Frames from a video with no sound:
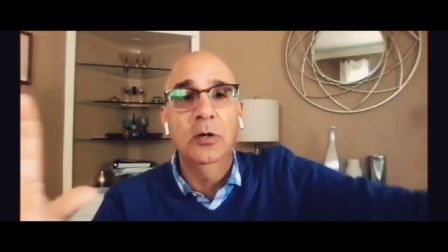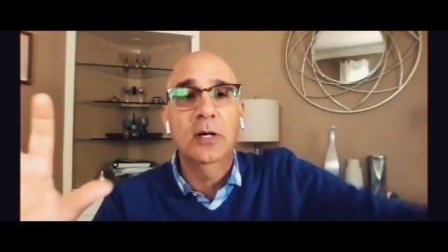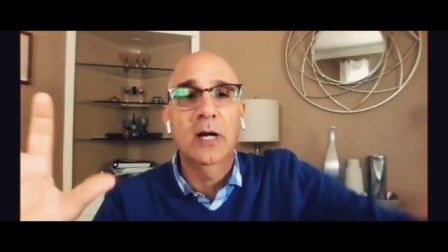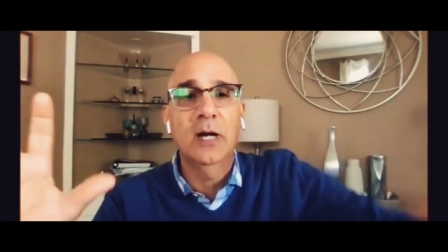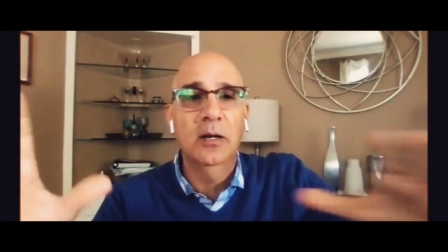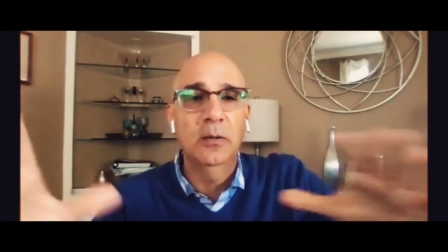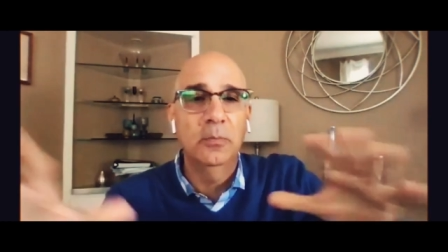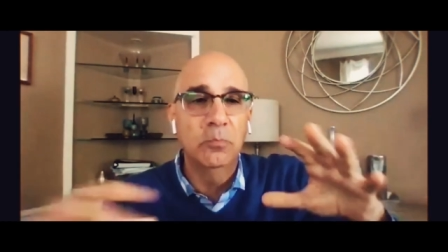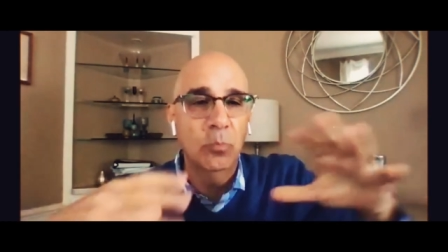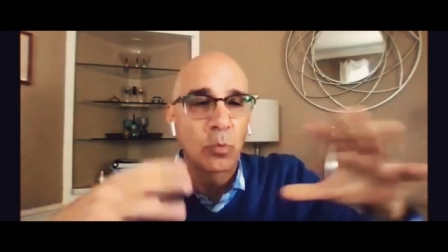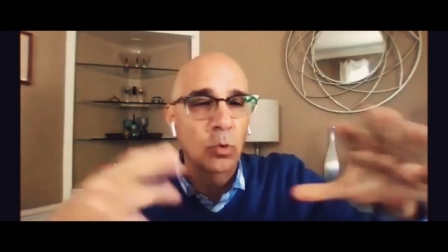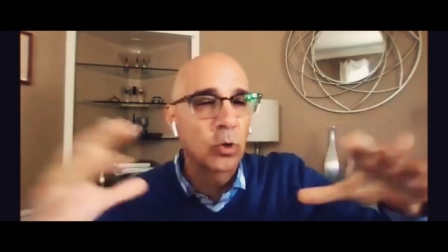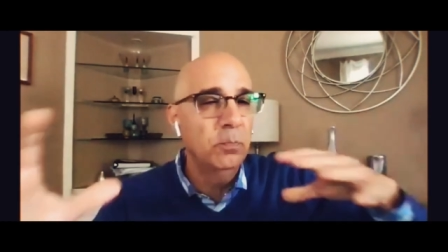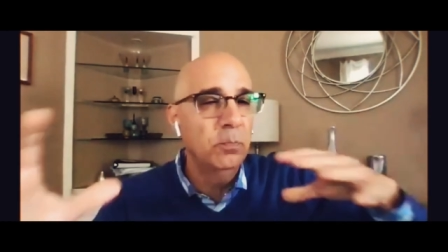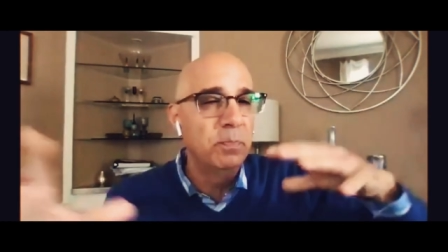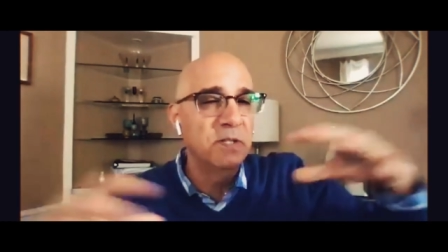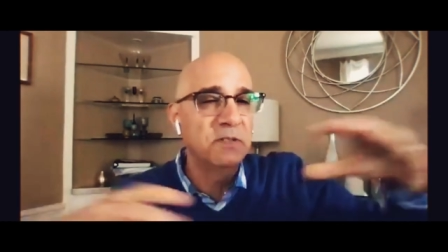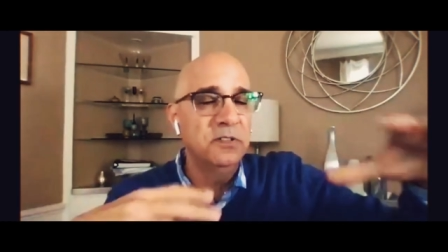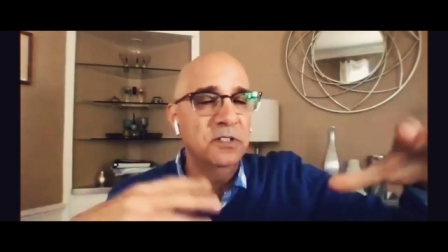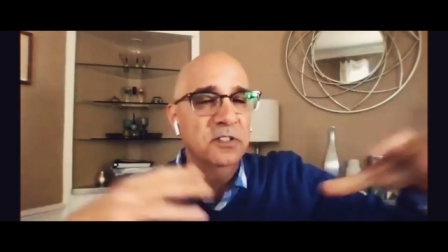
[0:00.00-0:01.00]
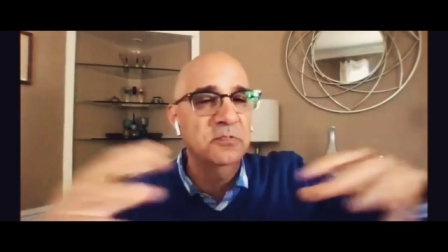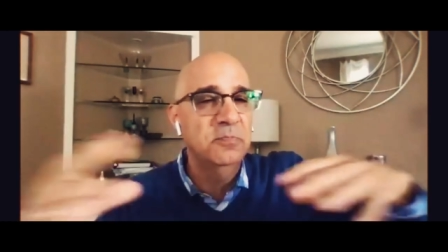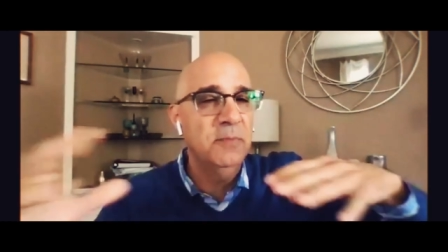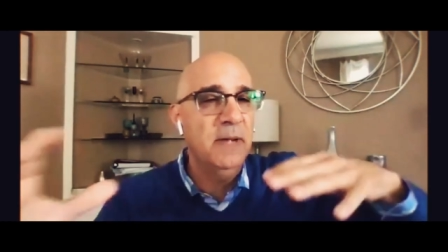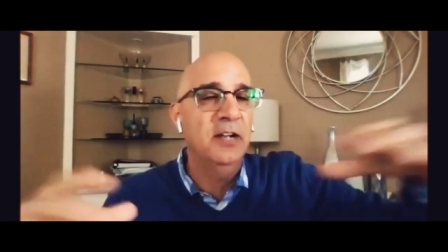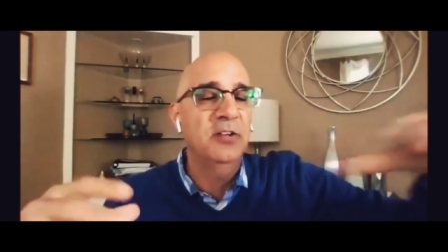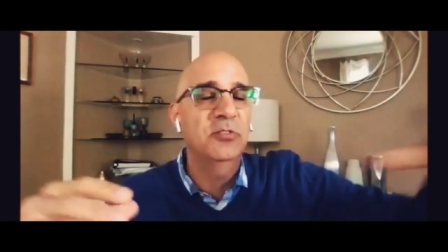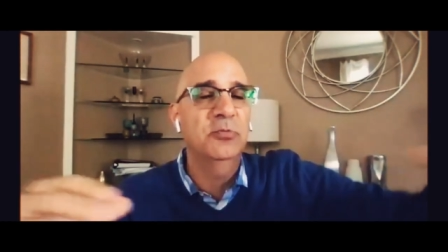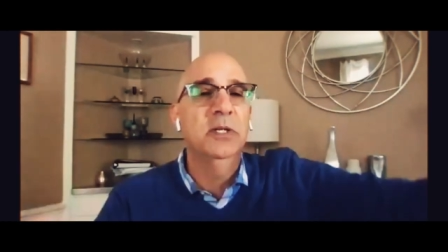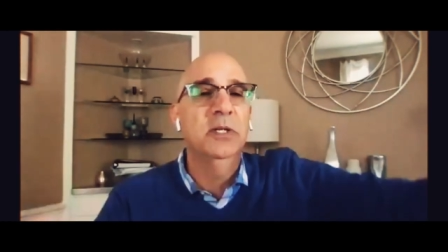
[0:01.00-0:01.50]
kind of more business
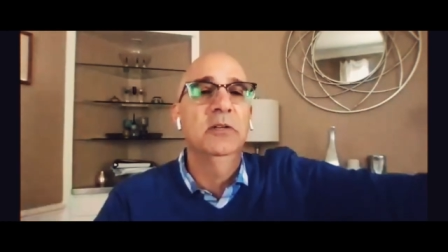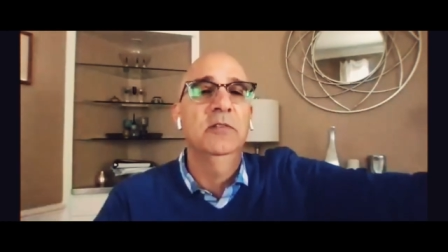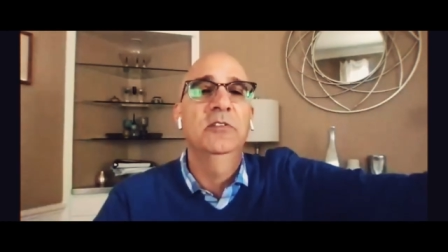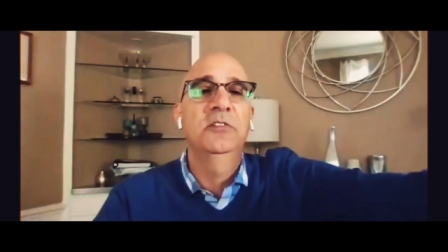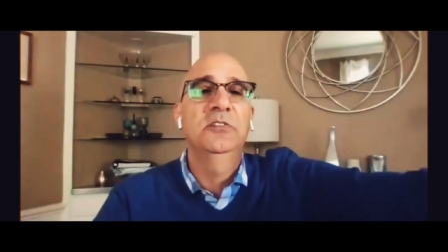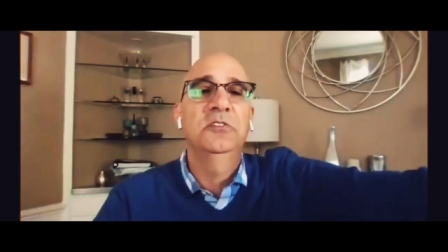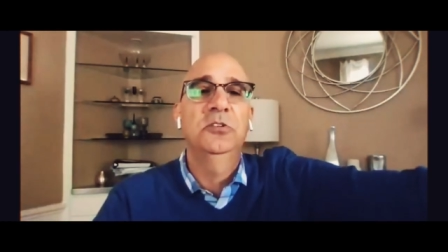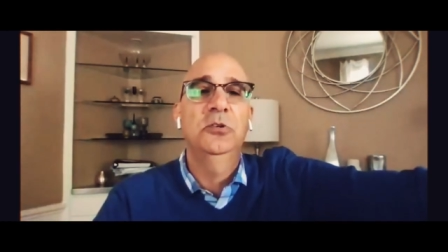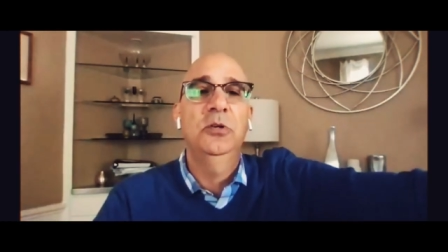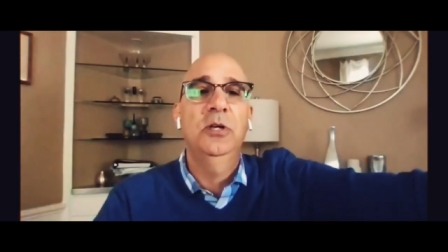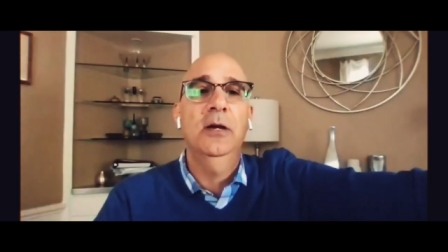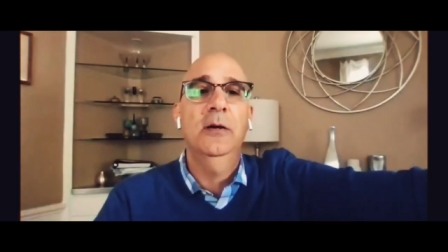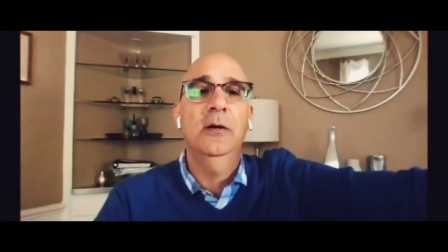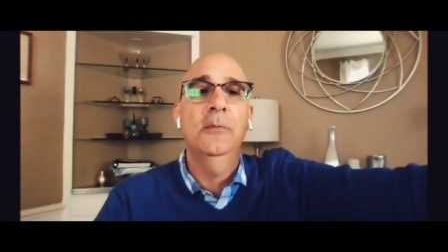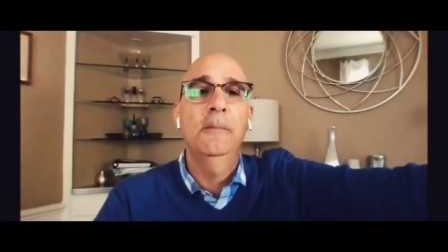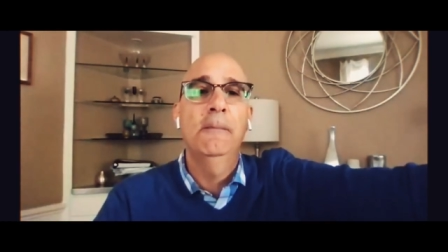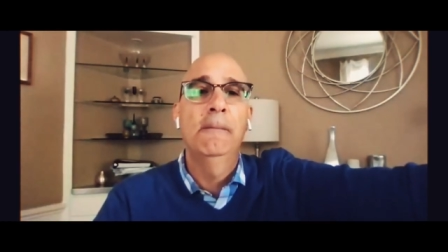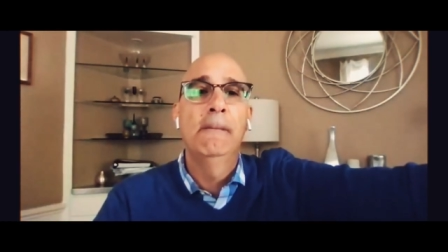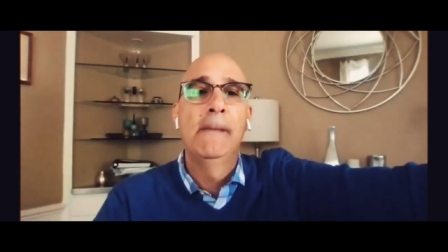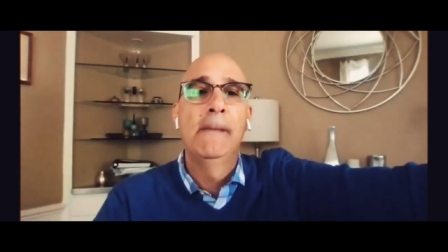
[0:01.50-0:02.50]
management of the studio.